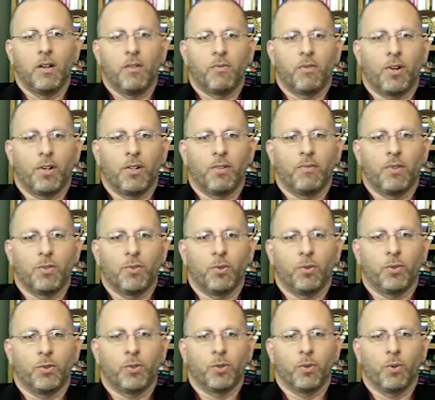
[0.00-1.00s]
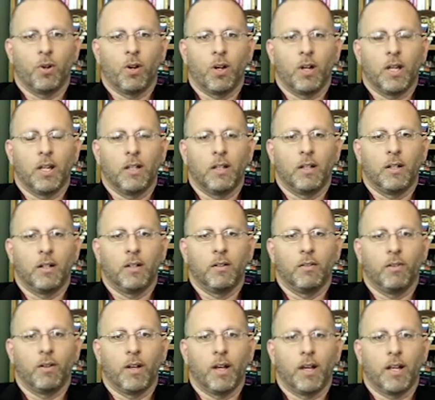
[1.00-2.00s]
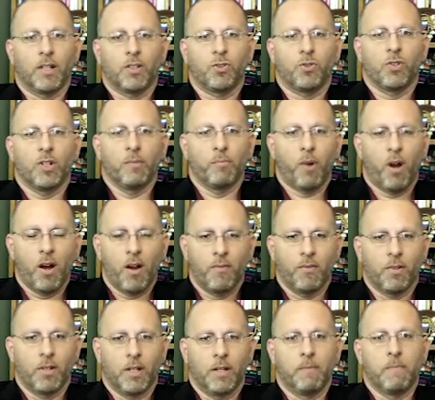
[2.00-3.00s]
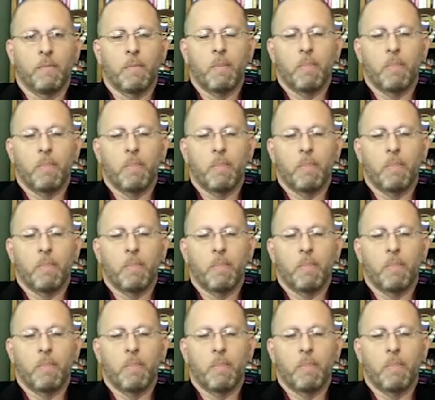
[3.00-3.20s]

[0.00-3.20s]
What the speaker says: for individuals who are in extreme poverty,